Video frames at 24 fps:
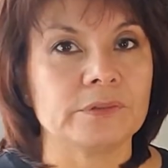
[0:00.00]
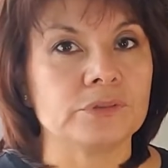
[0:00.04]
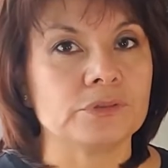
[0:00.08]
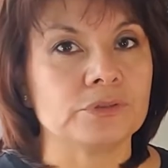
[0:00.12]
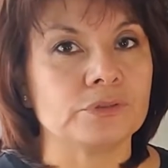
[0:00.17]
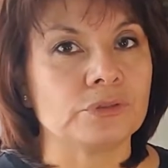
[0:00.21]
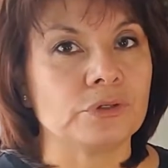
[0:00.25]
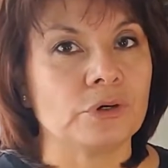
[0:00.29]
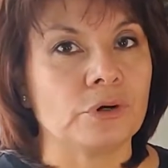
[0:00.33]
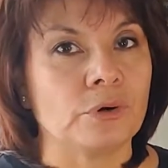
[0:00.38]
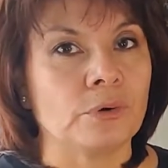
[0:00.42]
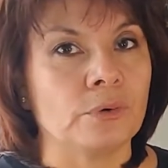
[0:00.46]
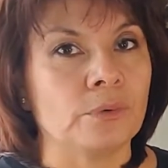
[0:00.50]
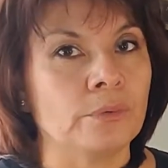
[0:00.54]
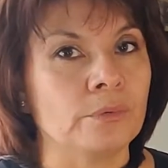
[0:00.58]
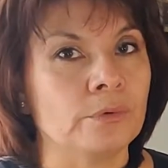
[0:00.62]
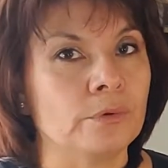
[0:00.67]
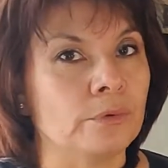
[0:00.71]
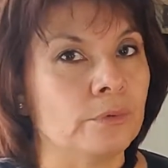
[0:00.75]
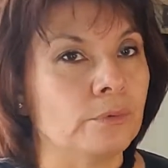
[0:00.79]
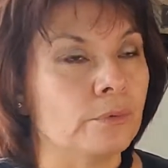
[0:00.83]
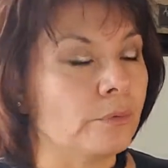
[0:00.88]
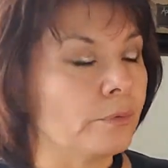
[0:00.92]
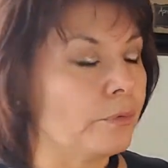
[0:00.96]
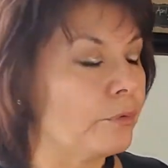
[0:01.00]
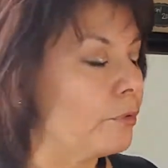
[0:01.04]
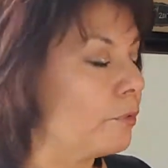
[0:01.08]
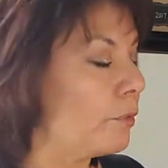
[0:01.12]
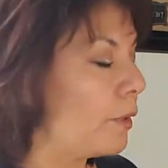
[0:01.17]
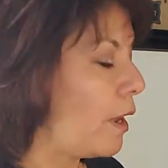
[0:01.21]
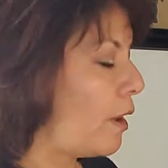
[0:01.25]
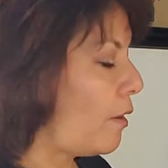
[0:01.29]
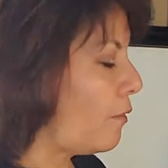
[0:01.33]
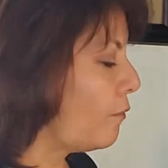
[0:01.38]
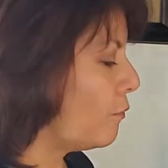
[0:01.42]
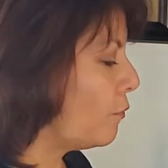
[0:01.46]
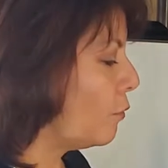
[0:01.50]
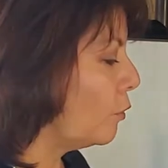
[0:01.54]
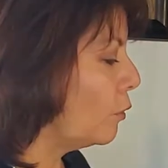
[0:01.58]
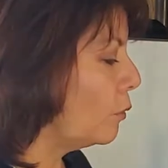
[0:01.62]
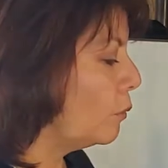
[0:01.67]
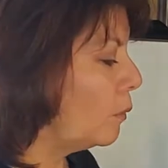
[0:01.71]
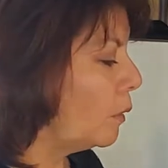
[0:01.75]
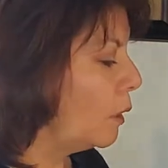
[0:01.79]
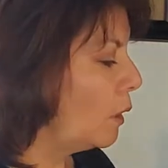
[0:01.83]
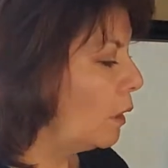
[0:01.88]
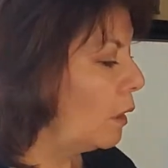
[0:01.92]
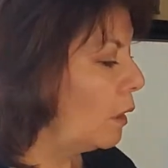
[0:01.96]
So you'll have
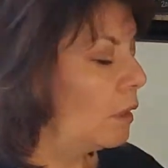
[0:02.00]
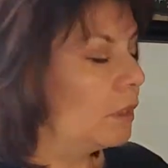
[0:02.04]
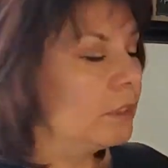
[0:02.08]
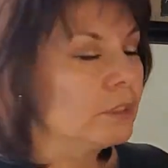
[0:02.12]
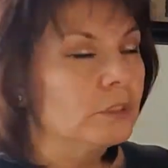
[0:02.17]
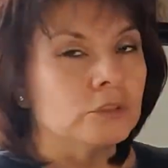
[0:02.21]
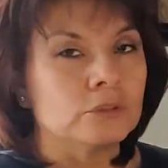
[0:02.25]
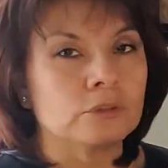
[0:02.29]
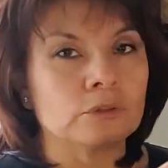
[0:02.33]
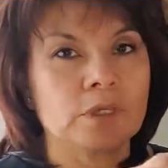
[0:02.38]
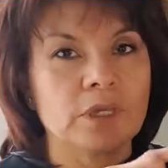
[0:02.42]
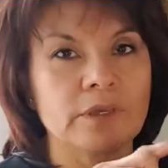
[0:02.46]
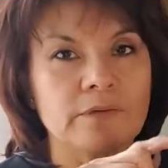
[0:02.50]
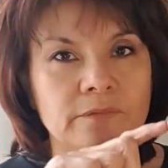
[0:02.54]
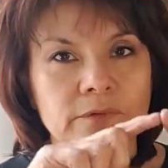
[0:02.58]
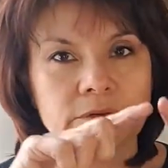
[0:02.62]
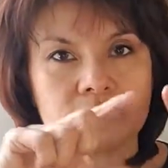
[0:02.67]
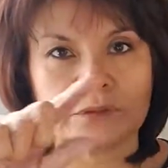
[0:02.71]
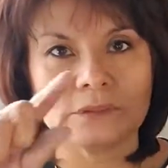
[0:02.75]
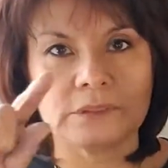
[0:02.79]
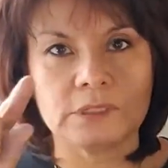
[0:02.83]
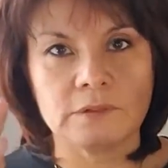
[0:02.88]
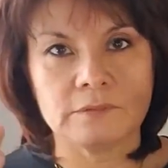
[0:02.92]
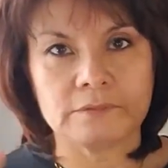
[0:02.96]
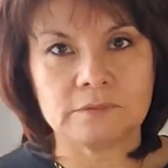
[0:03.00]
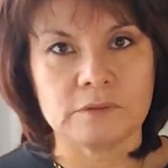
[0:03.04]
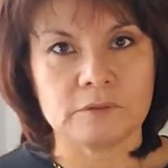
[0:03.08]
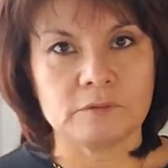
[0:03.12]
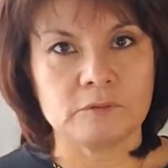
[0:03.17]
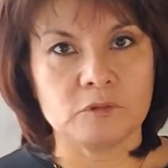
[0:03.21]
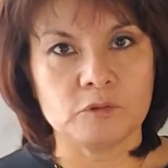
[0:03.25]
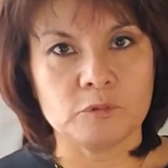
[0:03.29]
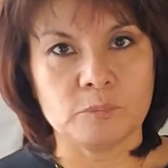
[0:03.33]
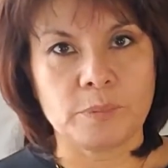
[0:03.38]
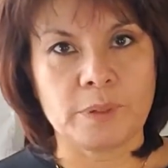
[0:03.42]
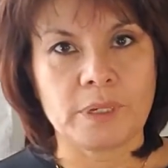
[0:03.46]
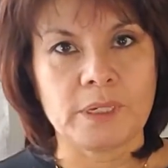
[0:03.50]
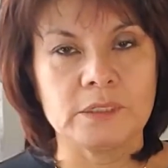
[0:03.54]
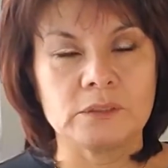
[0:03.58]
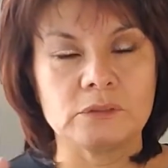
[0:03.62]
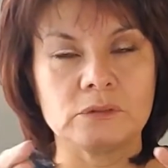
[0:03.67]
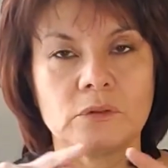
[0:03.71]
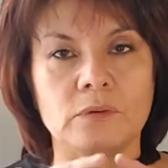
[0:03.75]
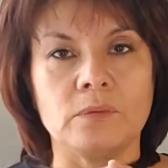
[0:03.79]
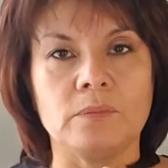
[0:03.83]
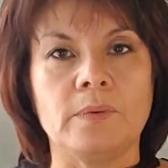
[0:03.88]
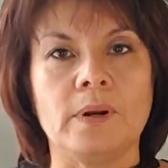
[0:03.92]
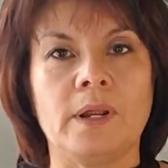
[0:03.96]
room to give yourself some space
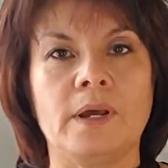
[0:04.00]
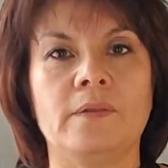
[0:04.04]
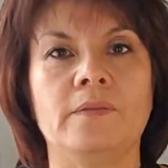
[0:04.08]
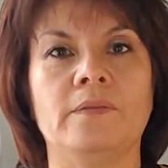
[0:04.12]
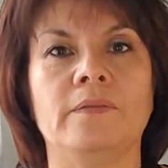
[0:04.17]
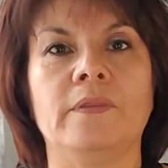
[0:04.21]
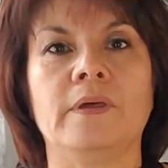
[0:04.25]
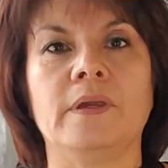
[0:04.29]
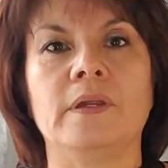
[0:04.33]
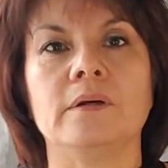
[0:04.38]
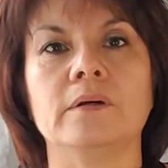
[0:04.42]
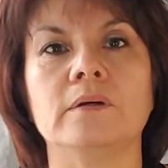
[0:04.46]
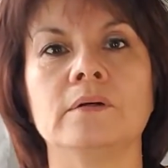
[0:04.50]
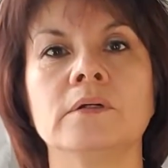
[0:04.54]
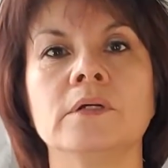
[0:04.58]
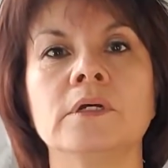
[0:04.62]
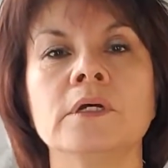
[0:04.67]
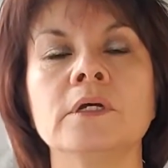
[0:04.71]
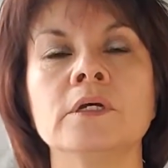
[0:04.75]
around there.